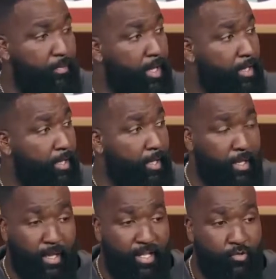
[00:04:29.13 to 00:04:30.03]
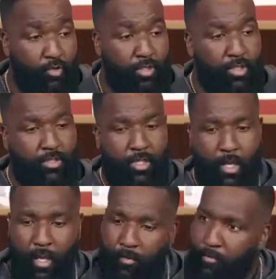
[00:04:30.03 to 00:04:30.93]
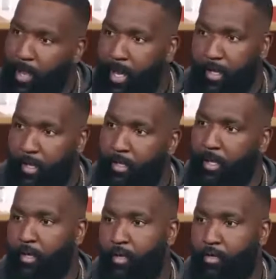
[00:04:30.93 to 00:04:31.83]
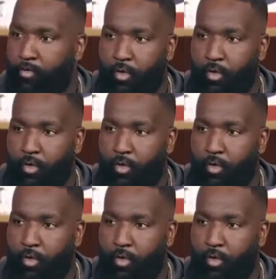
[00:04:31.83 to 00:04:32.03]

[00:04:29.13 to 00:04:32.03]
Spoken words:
man, and you could just tell everybody in there cool.